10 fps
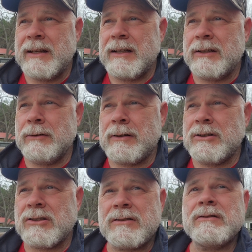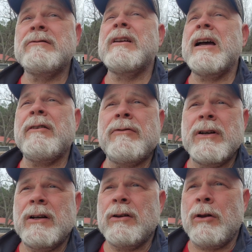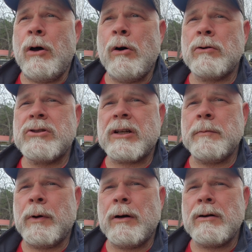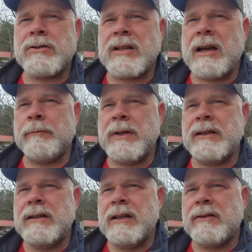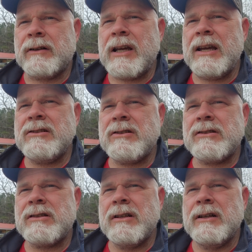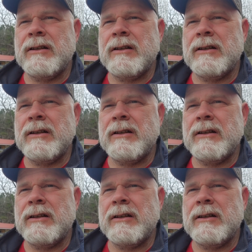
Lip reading: and you can just have long chicken barns and have them in their cages,